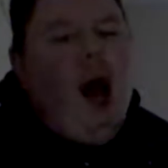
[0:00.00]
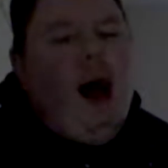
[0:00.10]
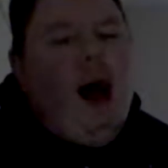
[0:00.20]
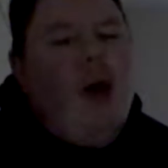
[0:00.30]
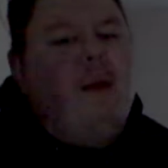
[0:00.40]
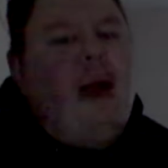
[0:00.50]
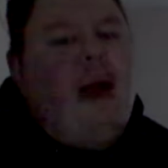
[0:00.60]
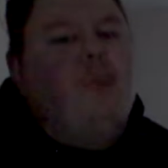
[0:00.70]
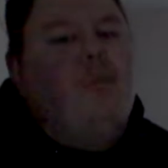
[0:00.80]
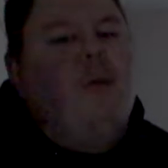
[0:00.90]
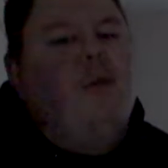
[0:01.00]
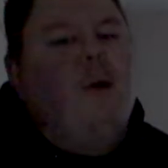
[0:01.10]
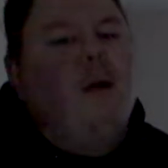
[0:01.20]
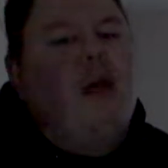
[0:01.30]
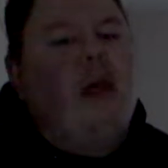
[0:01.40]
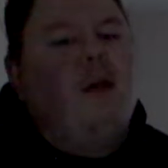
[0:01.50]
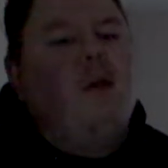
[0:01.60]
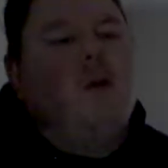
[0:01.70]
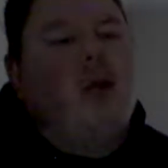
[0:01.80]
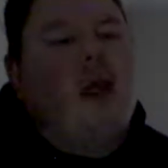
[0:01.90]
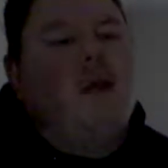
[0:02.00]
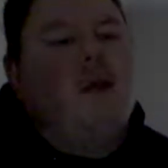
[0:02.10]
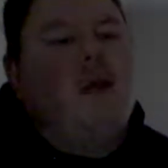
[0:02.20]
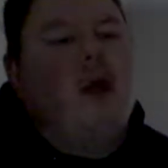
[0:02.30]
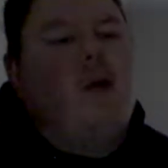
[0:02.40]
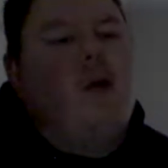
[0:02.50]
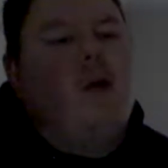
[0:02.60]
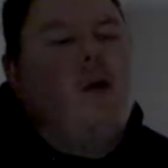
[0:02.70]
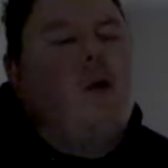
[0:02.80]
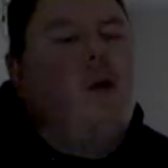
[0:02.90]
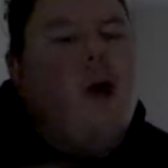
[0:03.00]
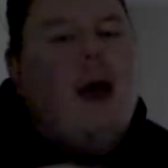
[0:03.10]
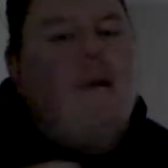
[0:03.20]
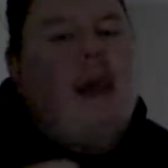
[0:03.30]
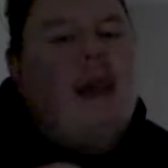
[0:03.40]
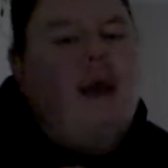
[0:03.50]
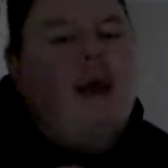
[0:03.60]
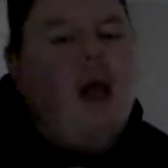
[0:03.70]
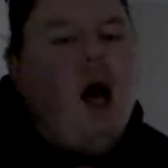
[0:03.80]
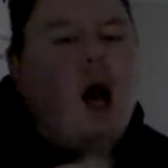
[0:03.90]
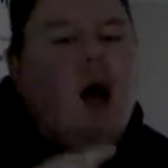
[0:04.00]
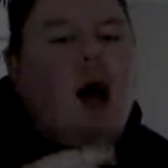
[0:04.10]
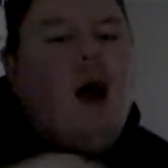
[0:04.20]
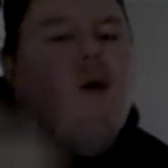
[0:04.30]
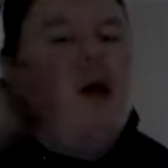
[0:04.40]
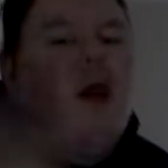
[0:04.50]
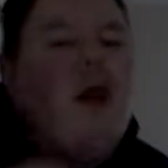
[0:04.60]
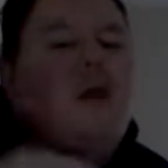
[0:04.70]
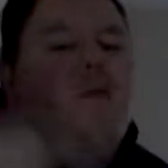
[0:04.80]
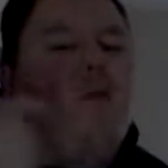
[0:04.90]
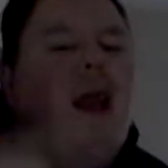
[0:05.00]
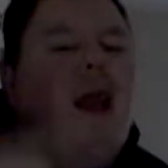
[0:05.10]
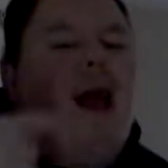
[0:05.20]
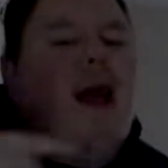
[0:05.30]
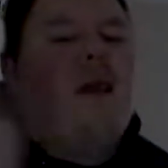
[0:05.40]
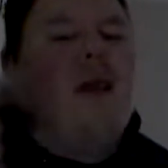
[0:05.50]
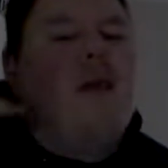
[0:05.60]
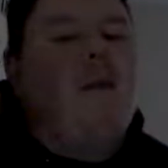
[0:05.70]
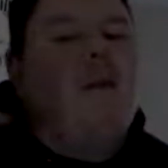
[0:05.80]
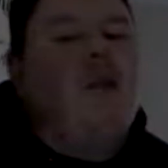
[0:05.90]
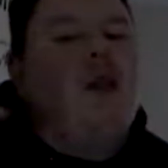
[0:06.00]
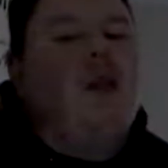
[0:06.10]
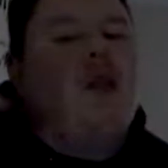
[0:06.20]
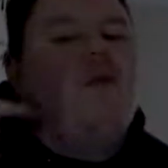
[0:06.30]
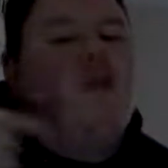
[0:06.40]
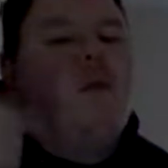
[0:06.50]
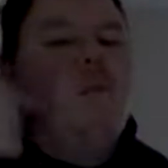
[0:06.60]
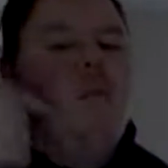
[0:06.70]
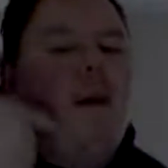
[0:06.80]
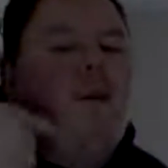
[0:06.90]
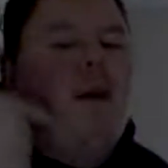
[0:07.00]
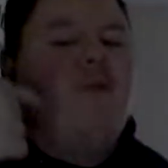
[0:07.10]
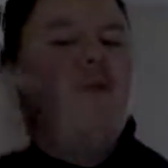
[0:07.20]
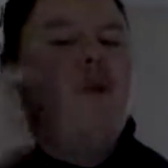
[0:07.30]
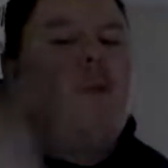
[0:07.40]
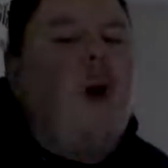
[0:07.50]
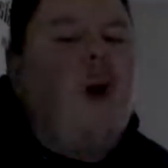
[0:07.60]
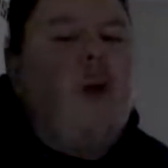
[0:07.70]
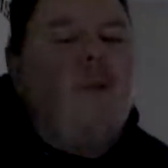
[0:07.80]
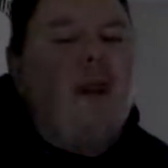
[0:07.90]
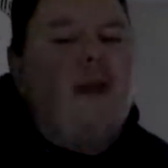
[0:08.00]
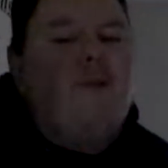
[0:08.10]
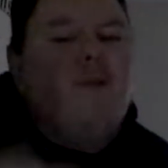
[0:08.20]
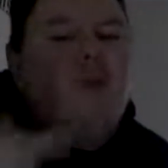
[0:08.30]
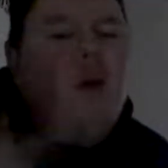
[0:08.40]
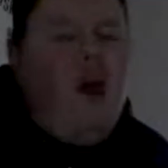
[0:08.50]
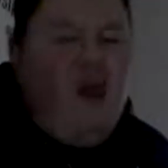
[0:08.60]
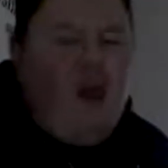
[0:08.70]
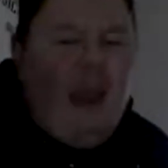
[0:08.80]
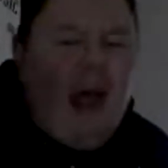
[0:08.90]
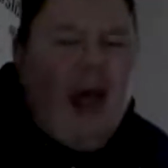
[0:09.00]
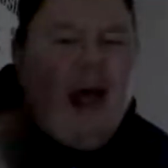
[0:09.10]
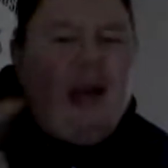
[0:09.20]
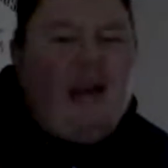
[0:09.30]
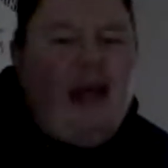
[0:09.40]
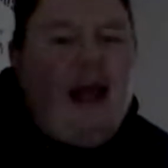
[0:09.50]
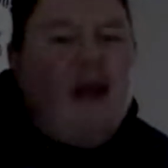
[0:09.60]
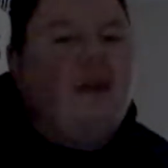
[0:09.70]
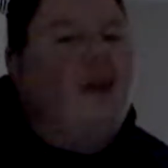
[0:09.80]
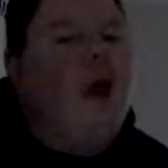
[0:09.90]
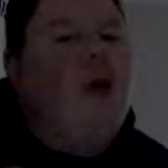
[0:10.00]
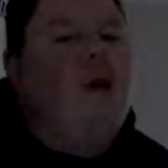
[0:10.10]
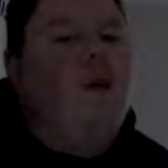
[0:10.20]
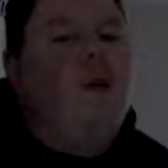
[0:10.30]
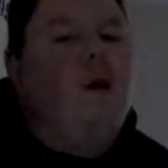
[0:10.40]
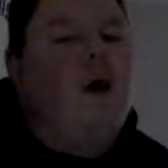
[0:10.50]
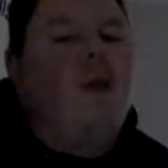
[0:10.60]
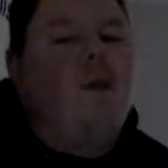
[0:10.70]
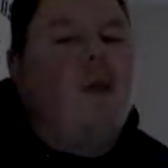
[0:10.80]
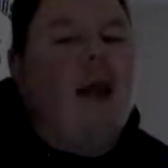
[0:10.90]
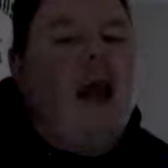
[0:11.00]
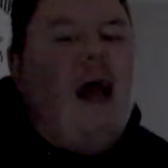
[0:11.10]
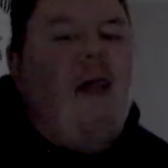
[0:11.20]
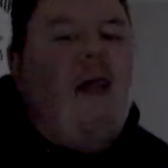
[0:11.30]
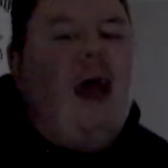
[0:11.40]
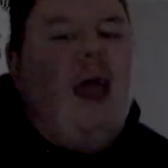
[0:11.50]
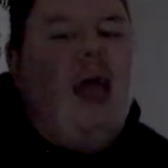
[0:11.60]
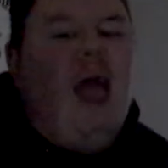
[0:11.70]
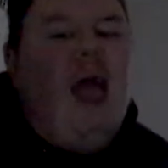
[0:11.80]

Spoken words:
I'll be back before the end of the week to tell you who I pick. I'll tell you when I've done my predictions, my tip for tomorrow, then I can tell you who it was, but I can't say.